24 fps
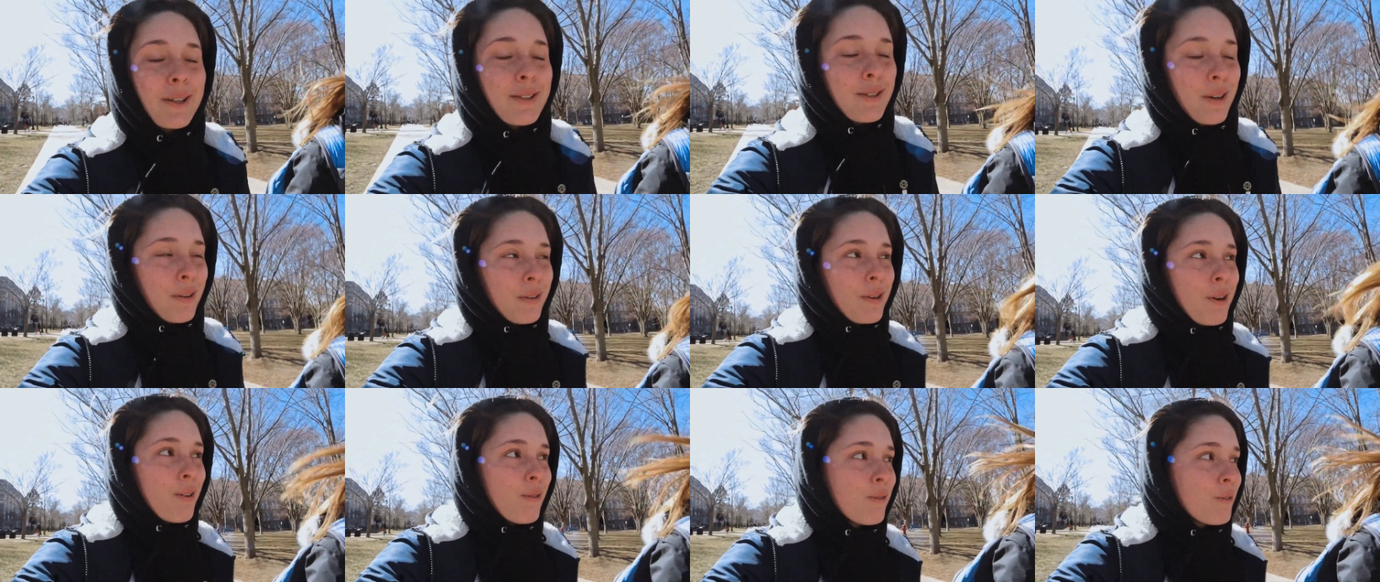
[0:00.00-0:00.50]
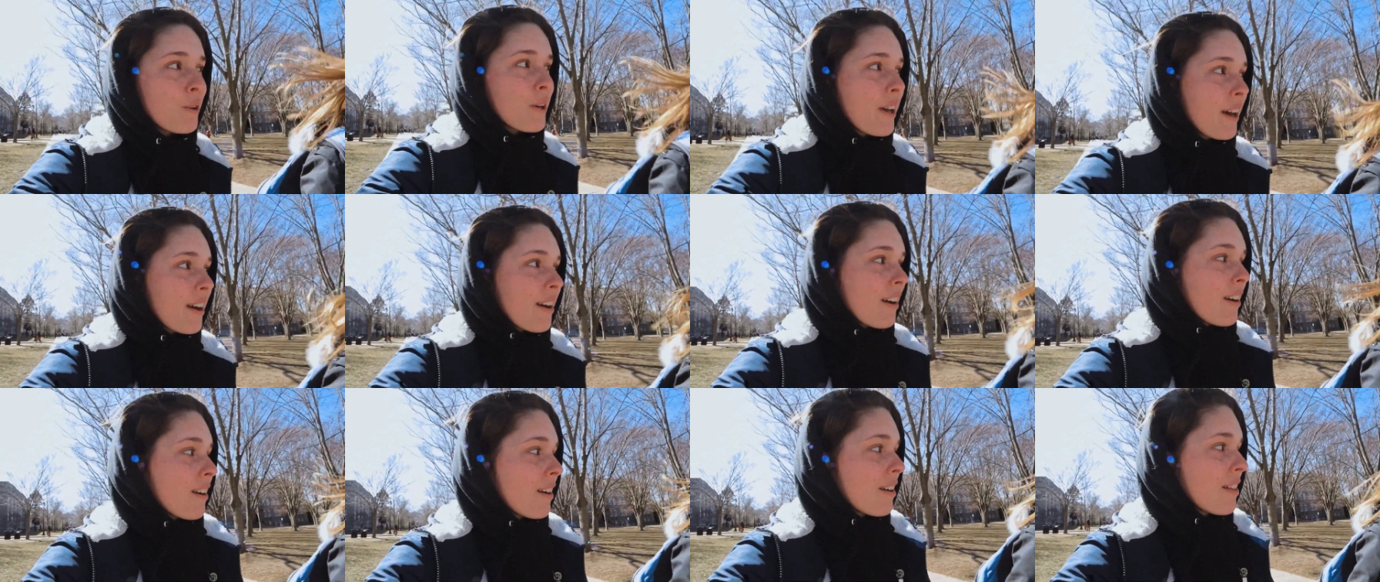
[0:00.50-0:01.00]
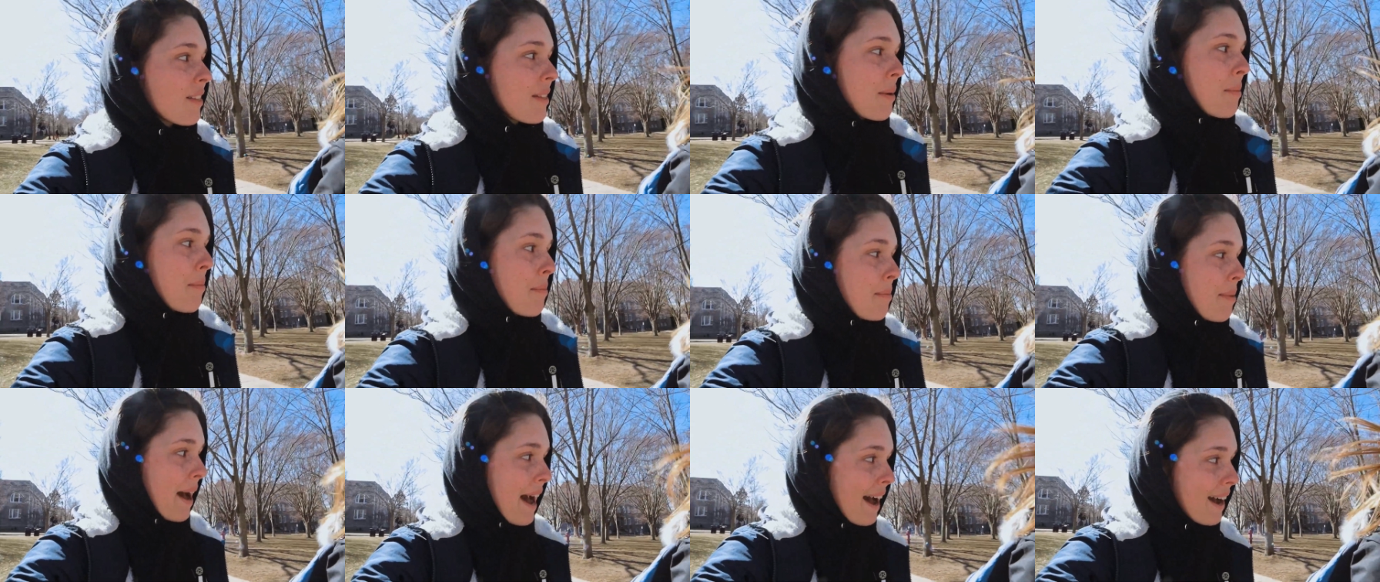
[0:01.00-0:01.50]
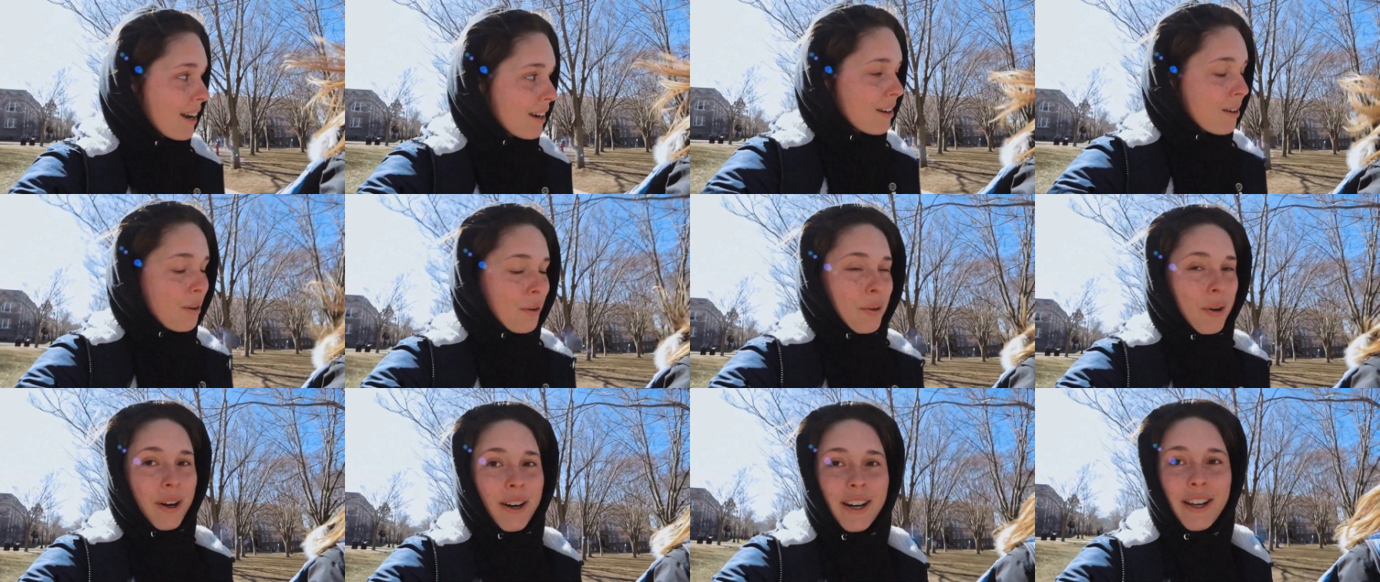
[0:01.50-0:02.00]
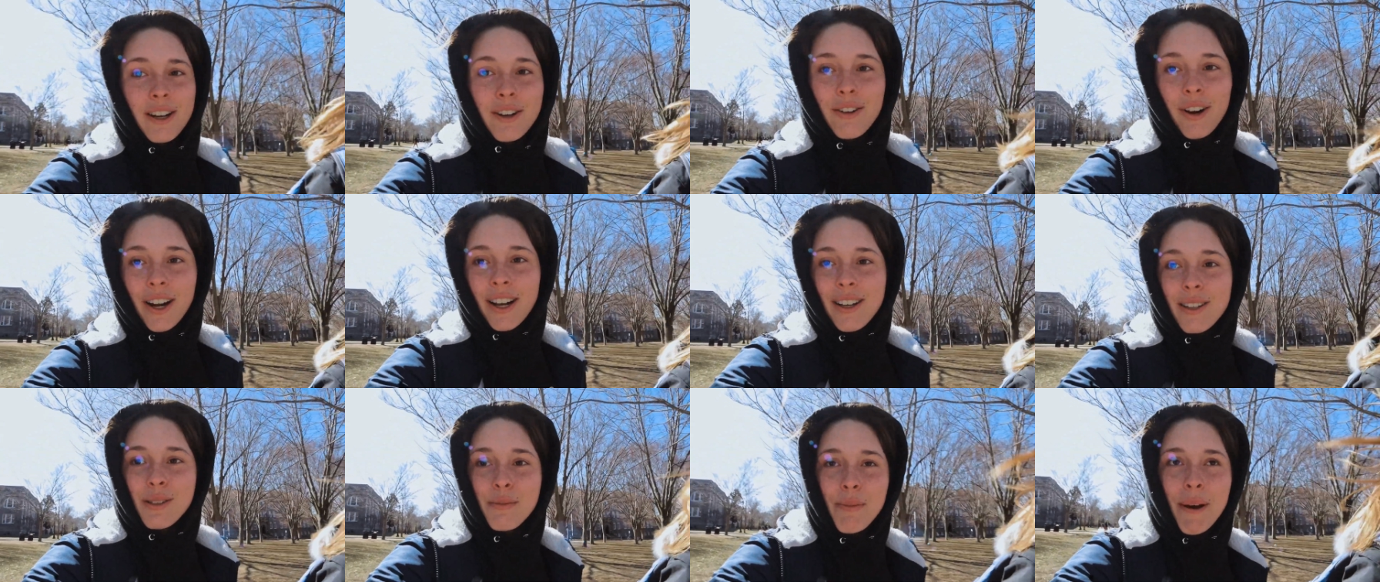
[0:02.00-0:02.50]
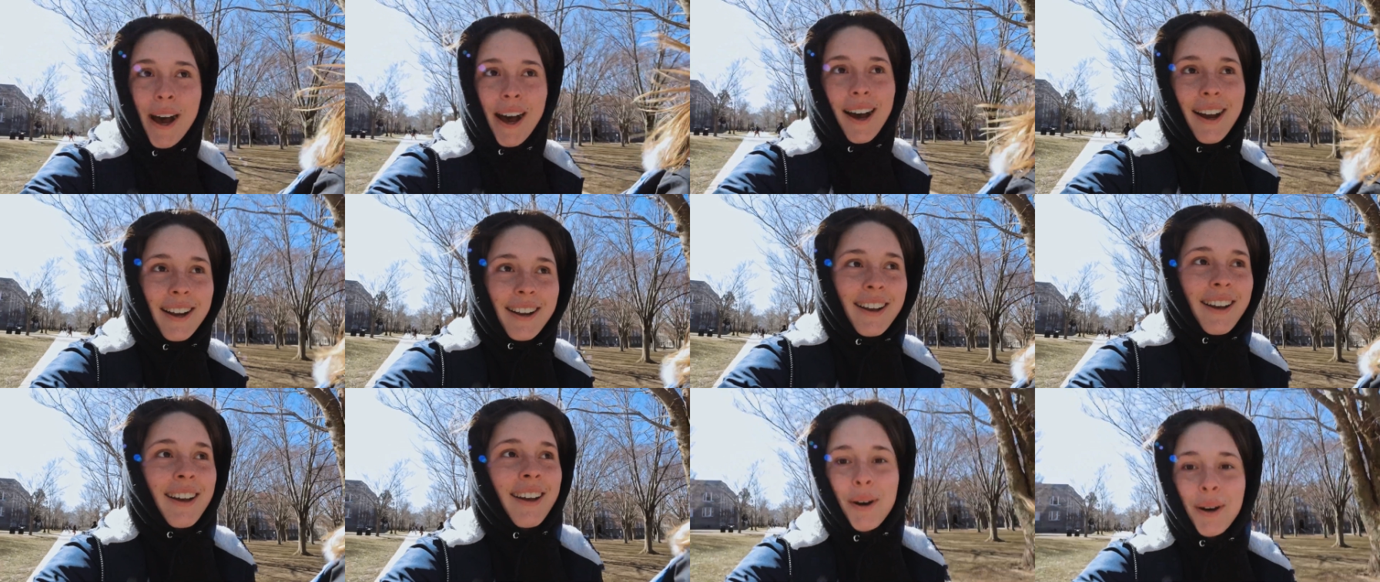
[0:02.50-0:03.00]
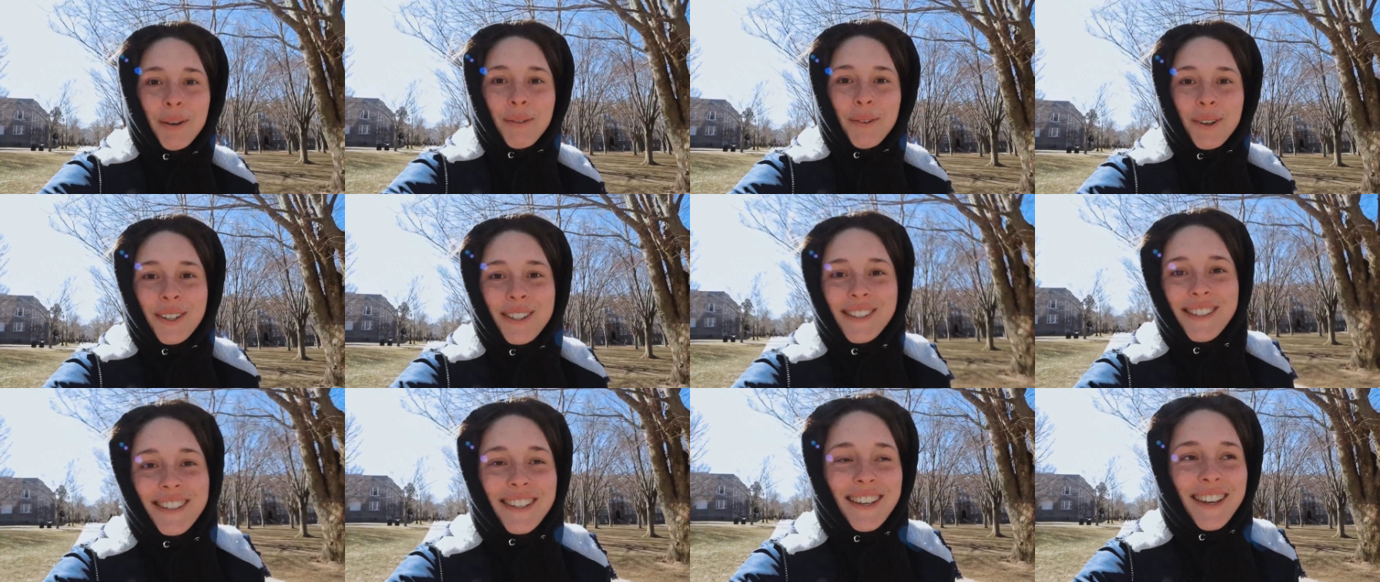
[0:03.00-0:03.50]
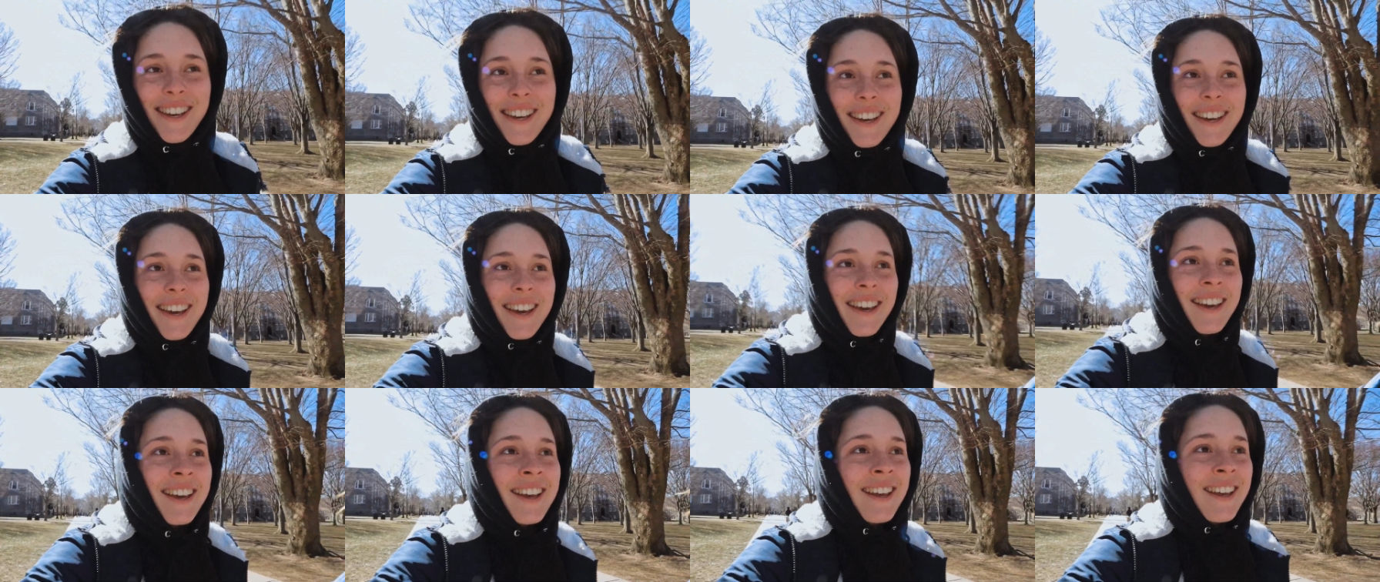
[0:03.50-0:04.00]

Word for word: Don't know if we'll get them back or any grades back, but we'll see.